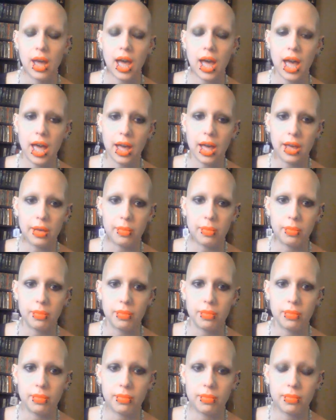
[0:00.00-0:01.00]

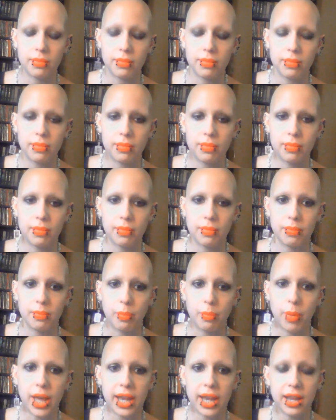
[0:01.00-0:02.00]

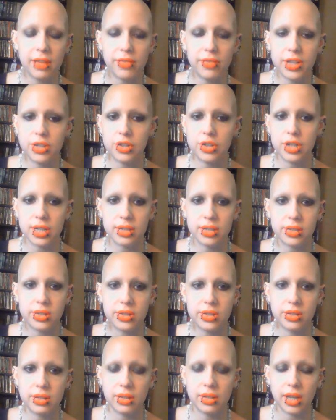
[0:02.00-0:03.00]
But if it's
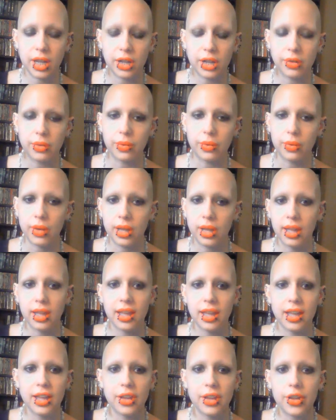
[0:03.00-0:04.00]
just, you know,
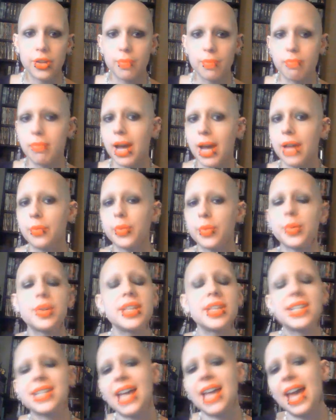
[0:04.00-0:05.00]
my
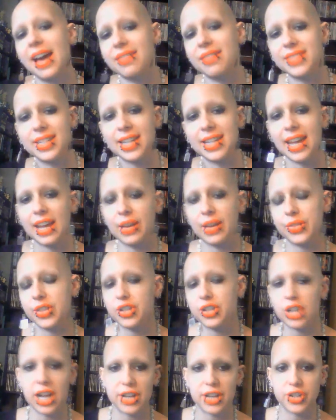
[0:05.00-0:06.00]
rule is I have to take out the
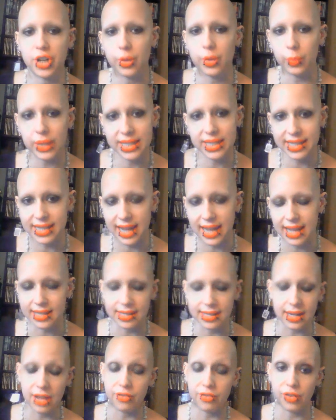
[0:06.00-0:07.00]
trash on
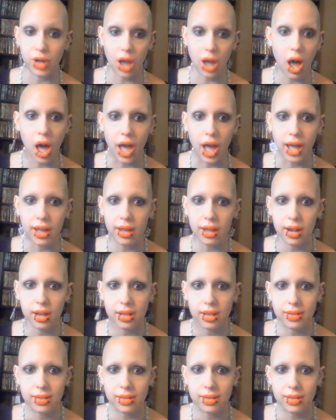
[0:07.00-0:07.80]
Wednesdays and I forgot,